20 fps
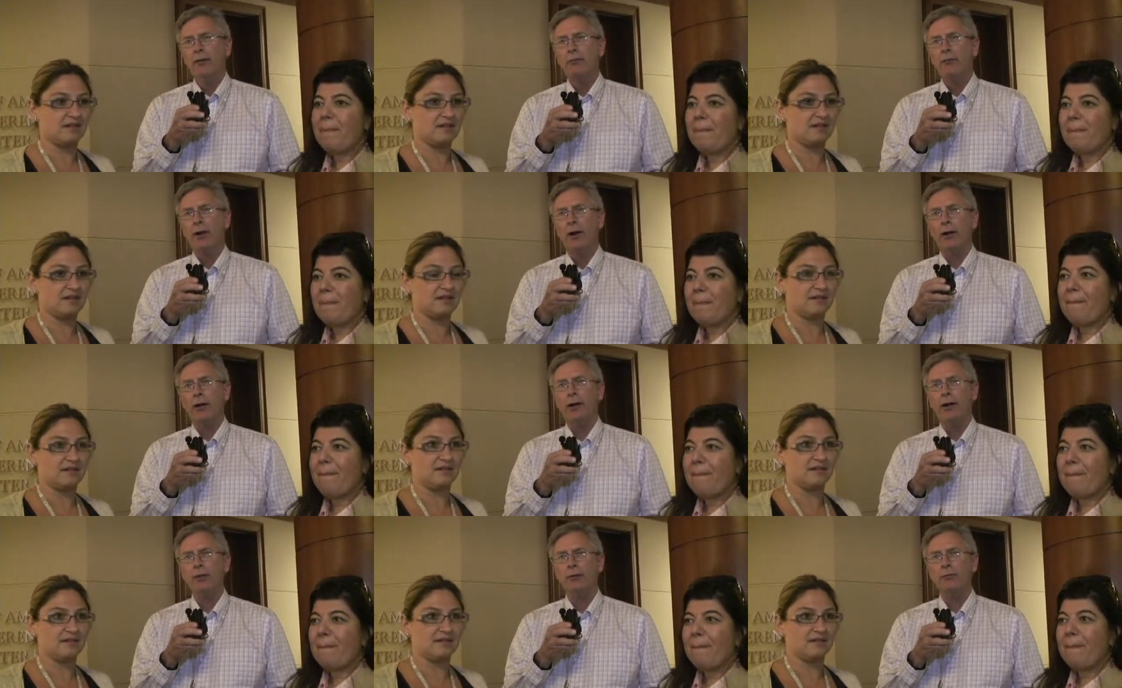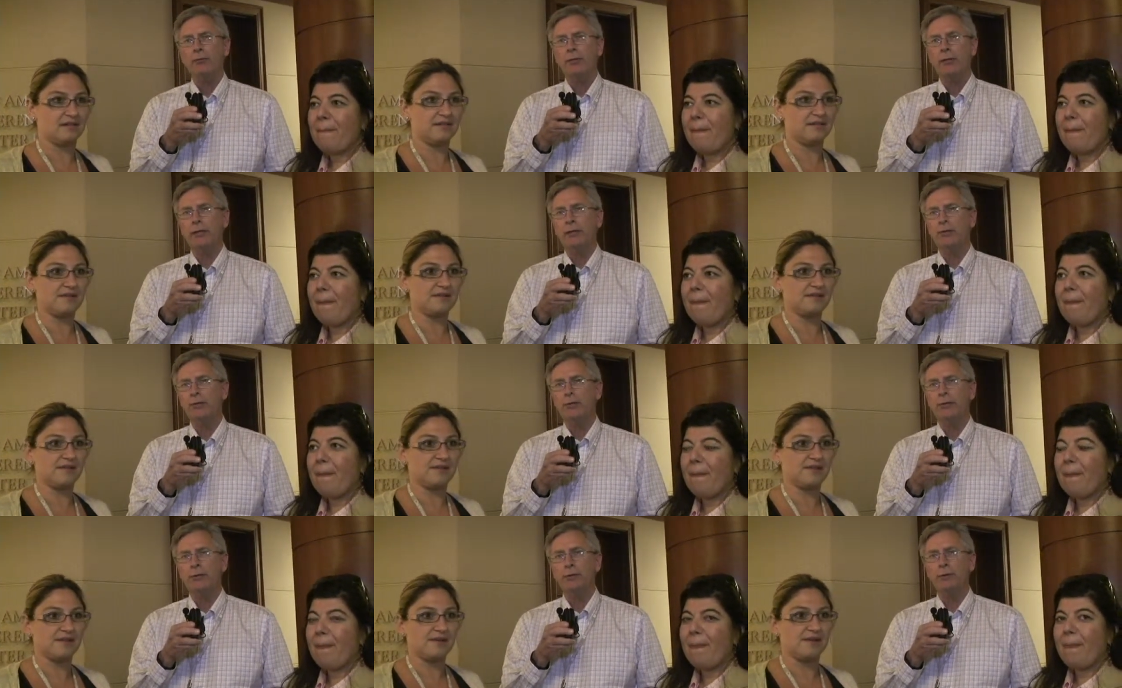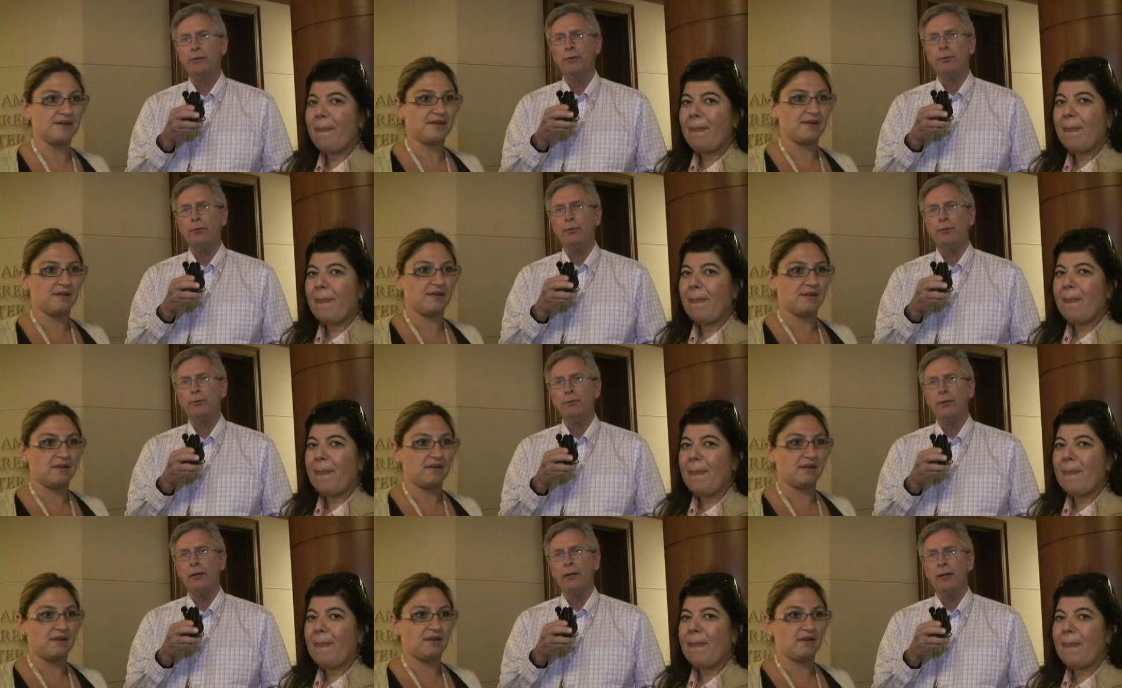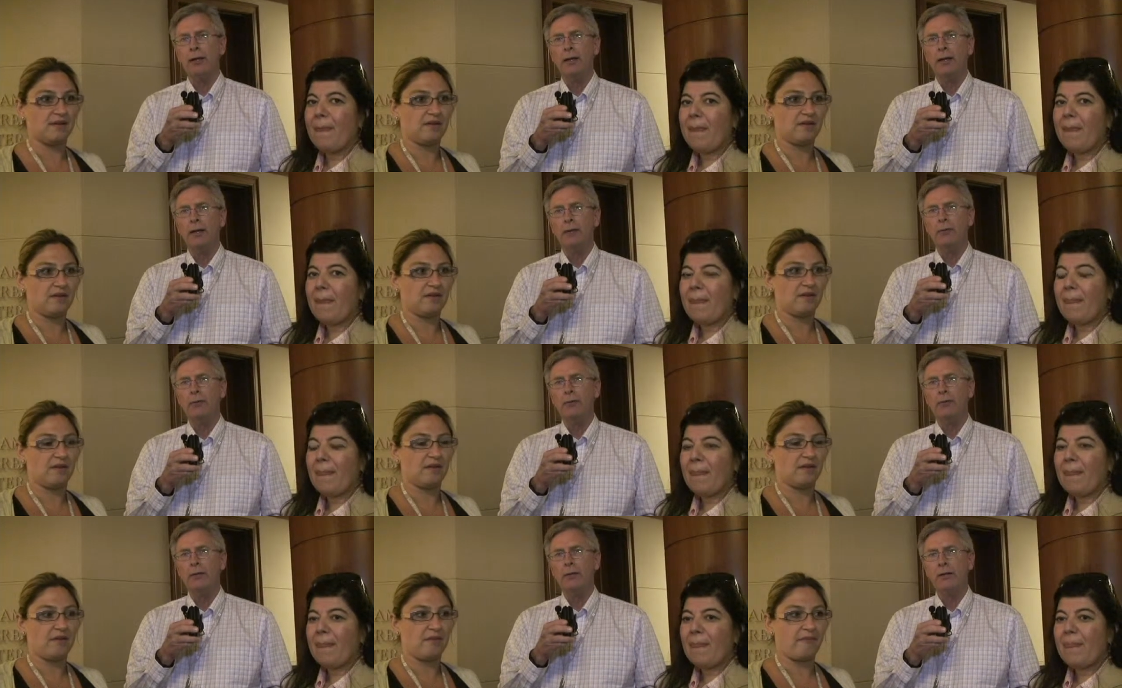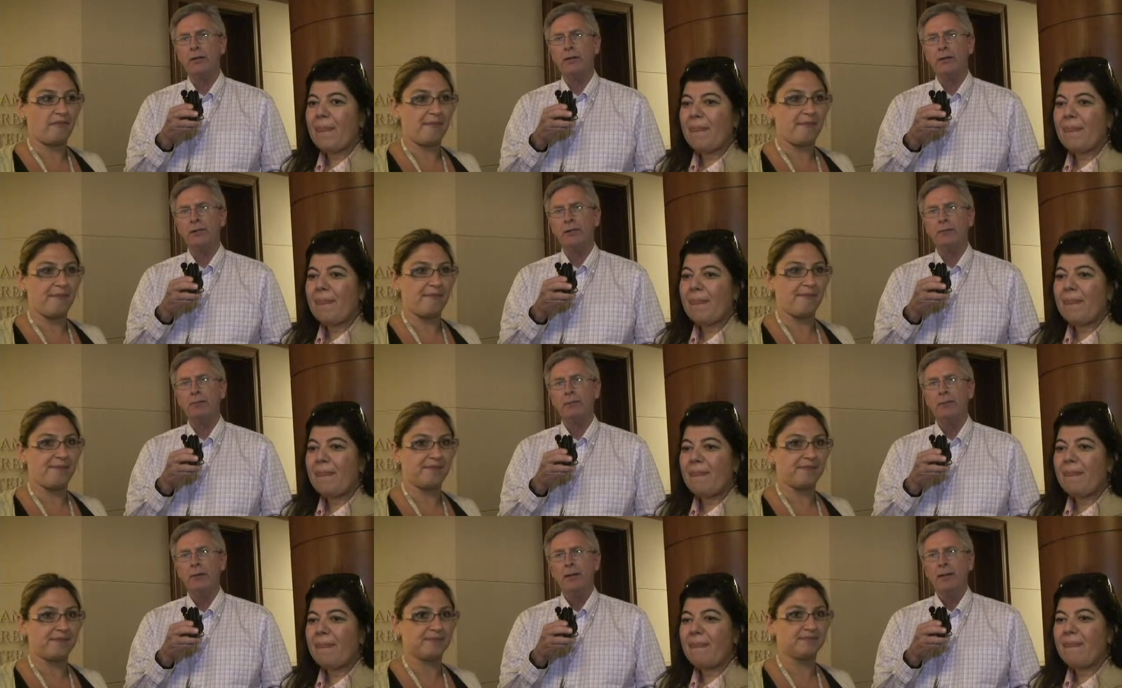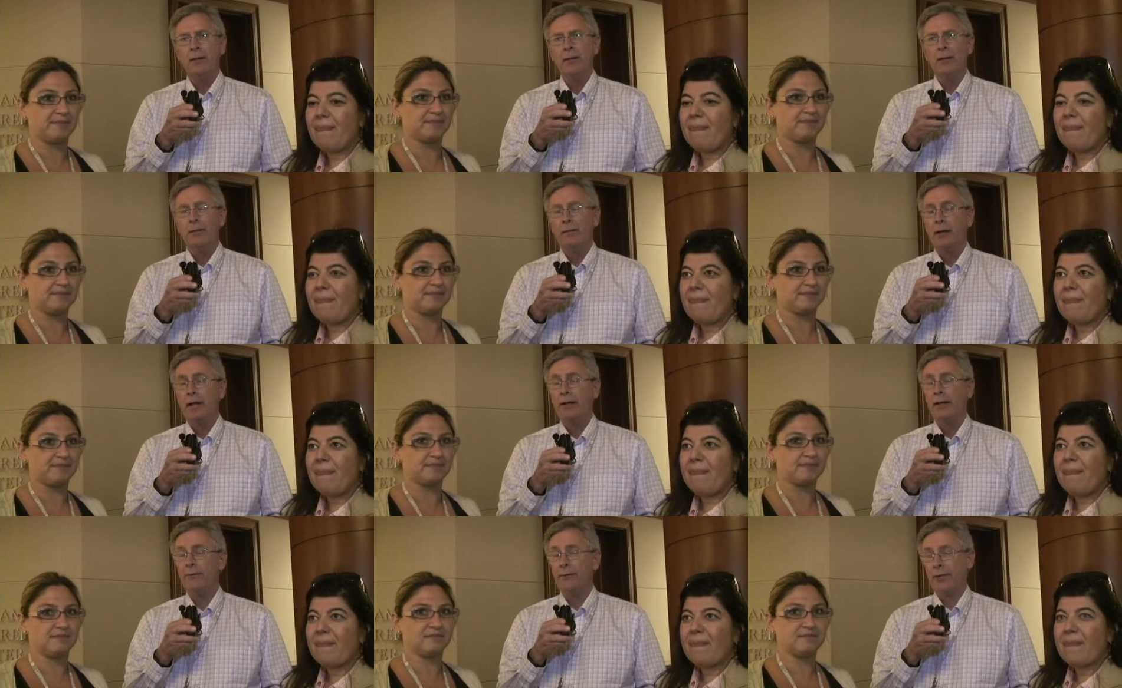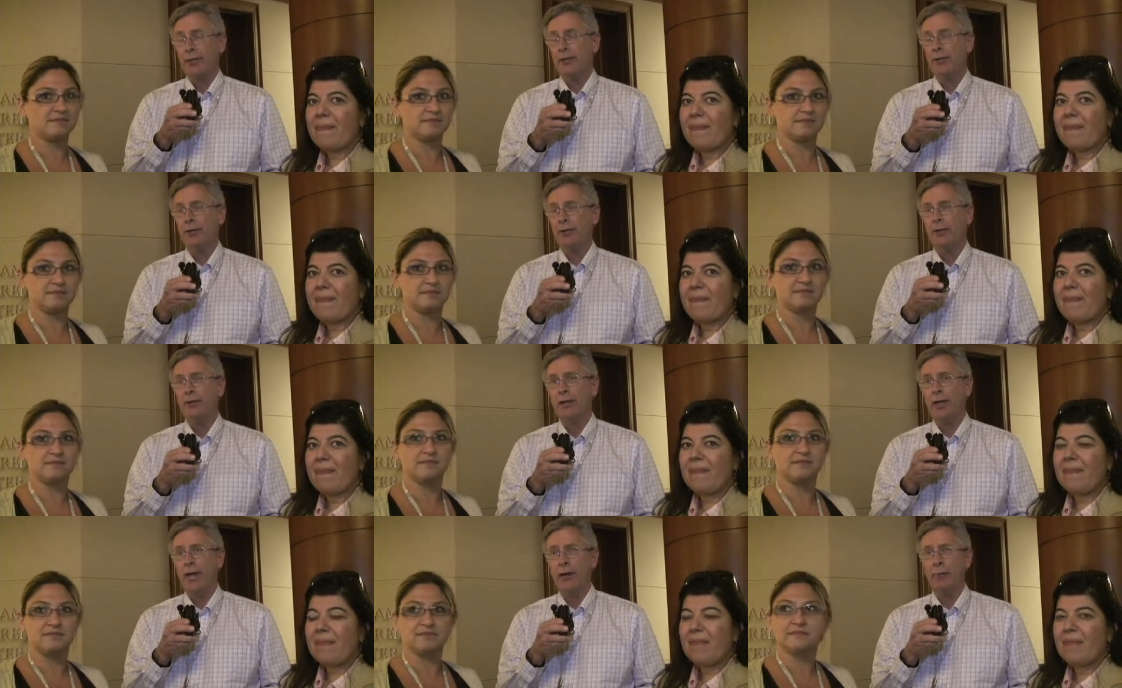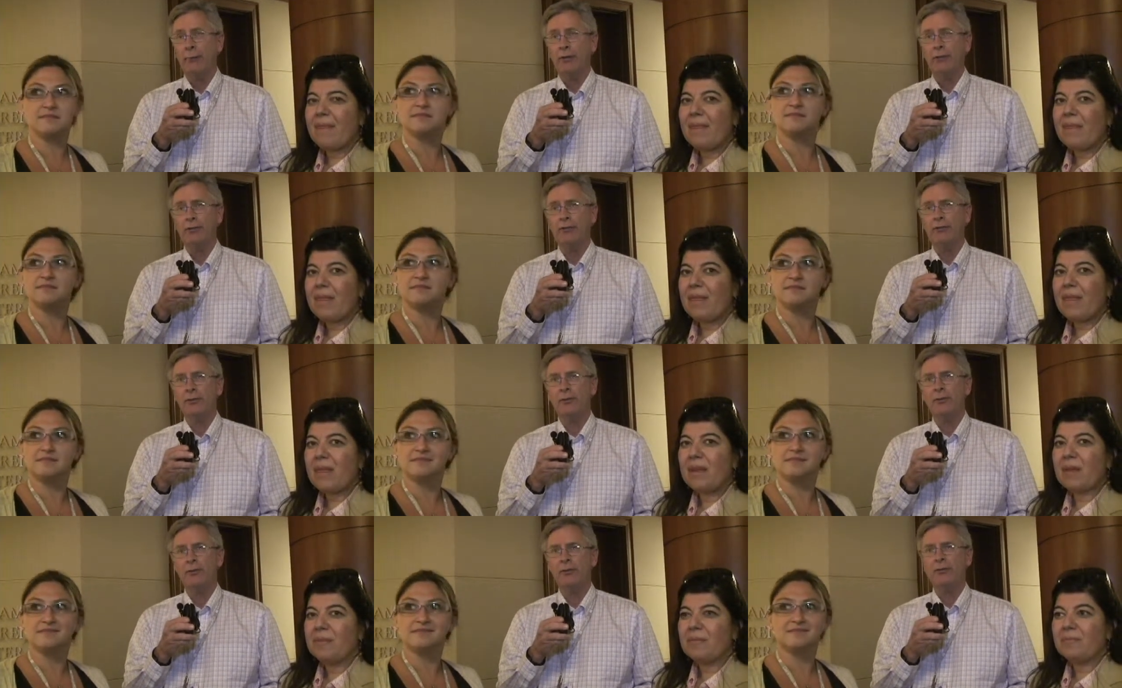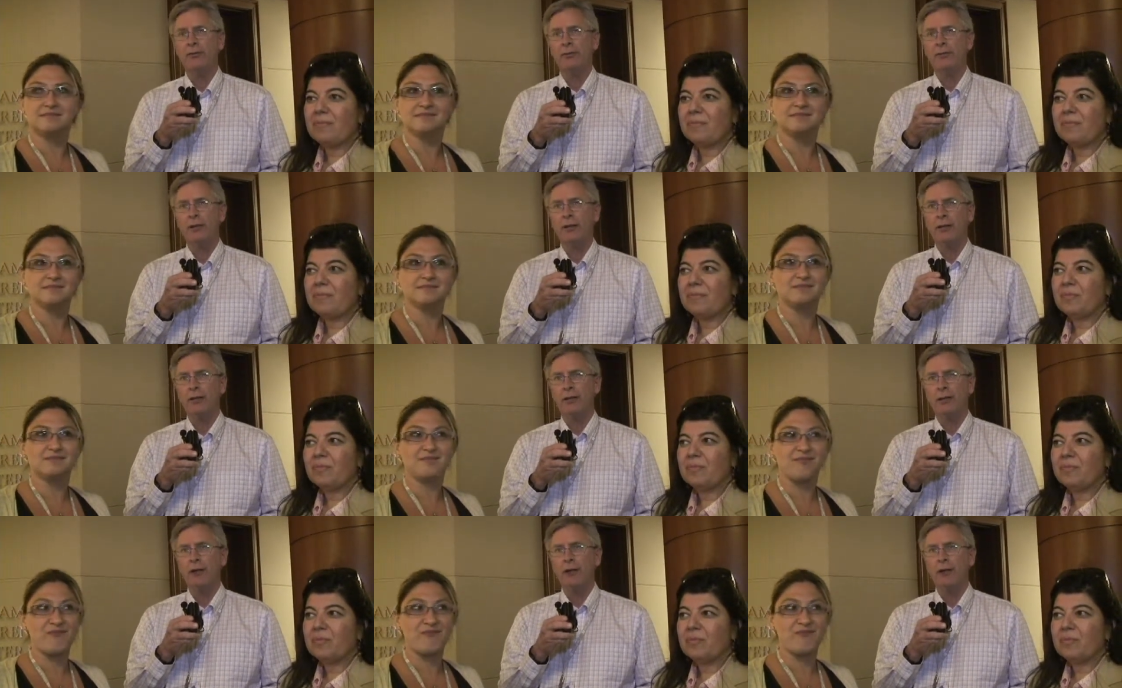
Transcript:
Speaker 1: for our country to uh, not even cure that, but just, just the,